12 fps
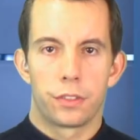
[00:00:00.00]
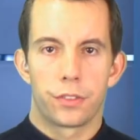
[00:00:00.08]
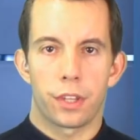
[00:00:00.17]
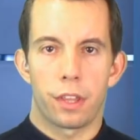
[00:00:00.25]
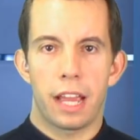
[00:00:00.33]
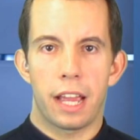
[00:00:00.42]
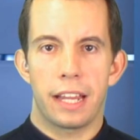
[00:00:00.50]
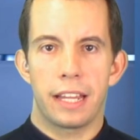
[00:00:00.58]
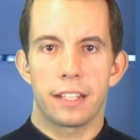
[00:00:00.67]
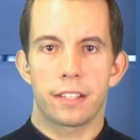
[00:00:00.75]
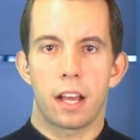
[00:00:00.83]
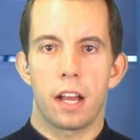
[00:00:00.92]
So that
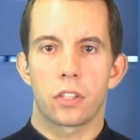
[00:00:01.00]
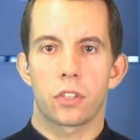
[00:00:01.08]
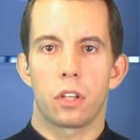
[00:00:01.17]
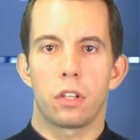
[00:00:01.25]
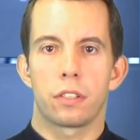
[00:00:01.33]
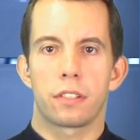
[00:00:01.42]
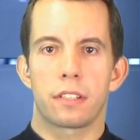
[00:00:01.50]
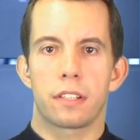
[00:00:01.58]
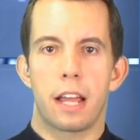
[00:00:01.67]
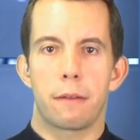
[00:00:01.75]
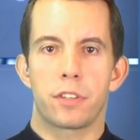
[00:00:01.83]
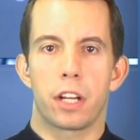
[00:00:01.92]
is us on
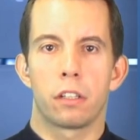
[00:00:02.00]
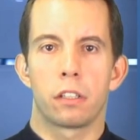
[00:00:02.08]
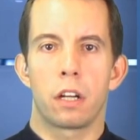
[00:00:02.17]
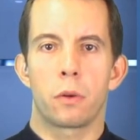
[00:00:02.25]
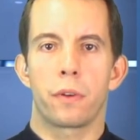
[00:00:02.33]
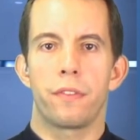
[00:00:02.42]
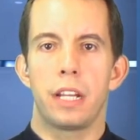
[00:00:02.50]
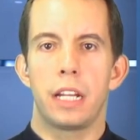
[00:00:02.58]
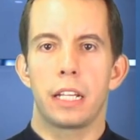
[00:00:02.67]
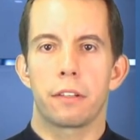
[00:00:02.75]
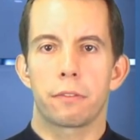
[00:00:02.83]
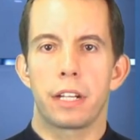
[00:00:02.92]
Snapchat. All right, we've
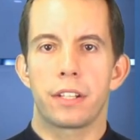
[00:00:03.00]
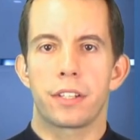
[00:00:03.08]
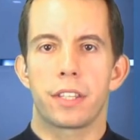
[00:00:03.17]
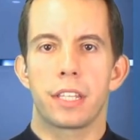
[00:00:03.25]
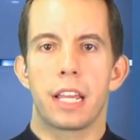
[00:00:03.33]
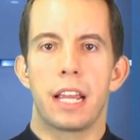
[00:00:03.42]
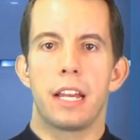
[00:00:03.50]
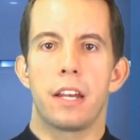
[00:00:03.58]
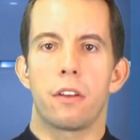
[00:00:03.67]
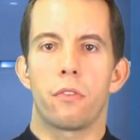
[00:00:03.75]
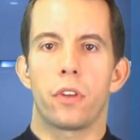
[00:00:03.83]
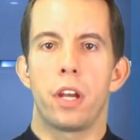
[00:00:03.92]
nearly reached the
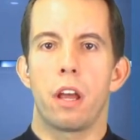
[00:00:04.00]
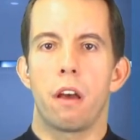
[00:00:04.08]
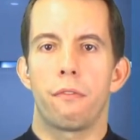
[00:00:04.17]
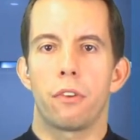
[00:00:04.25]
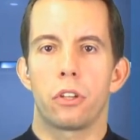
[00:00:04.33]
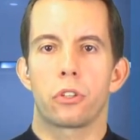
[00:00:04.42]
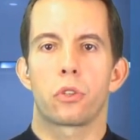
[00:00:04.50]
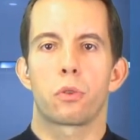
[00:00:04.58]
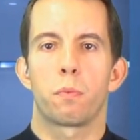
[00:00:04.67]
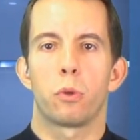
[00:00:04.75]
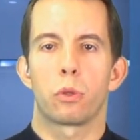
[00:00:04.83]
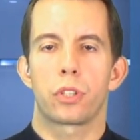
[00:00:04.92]
end of another
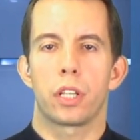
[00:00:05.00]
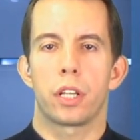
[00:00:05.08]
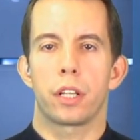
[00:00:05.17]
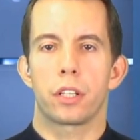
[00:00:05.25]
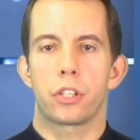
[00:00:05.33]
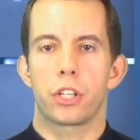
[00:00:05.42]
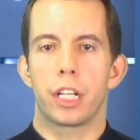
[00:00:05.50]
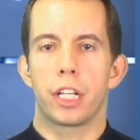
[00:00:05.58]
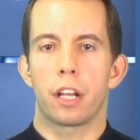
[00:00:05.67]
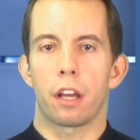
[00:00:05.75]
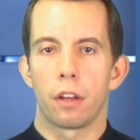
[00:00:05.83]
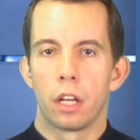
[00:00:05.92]

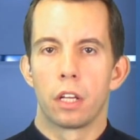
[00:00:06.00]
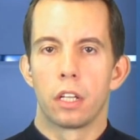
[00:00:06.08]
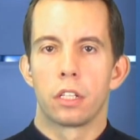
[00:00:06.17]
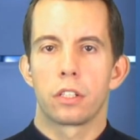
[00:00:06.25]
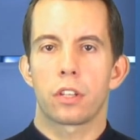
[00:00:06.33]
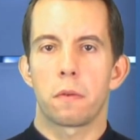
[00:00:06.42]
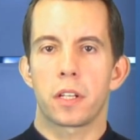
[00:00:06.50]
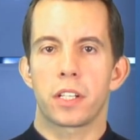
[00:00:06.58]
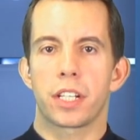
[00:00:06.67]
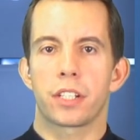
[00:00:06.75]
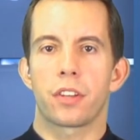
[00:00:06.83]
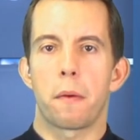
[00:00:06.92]
Sportuccino. So
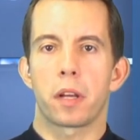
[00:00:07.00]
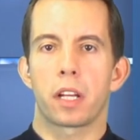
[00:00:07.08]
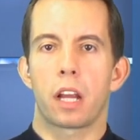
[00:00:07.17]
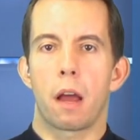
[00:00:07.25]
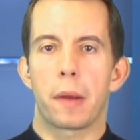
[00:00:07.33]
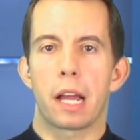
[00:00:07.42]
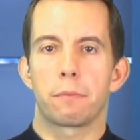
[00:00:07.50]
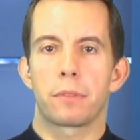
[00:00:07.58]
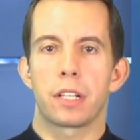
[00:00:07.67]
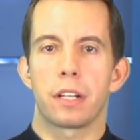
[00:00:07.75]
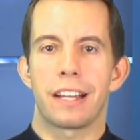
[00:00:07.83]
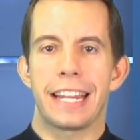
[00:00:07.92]
much excitement coming up
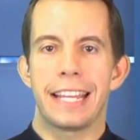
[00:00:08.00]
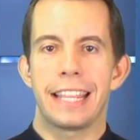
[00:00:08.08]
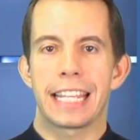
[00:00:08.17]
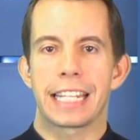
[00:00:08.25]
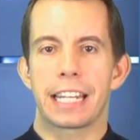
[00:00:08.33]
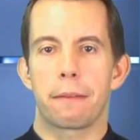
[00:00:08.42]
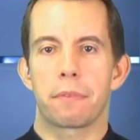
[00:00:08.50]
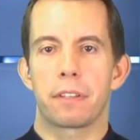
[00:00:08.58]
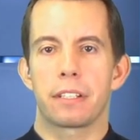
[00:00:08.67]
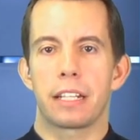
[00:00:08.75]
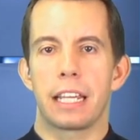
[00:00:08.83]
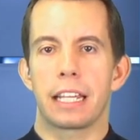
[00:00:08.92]
tonight in the
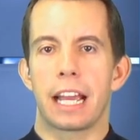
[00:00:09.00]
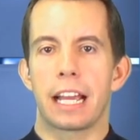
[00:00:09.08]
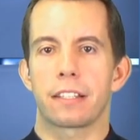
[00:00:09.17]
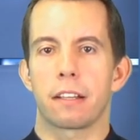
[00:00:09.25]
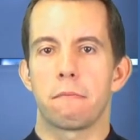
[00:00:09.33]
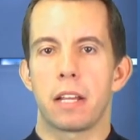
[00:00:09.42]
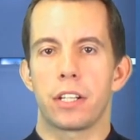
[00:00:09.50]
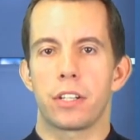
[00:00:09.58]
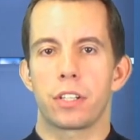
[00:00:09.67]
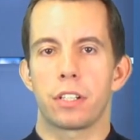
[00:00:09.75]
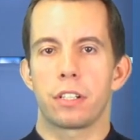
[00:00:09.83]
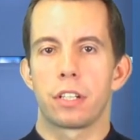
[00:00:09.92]
Champions League, as I
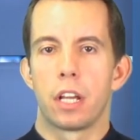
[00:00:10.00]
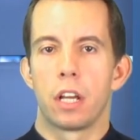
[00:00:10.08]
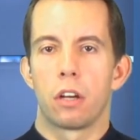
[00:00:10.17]
mentioned.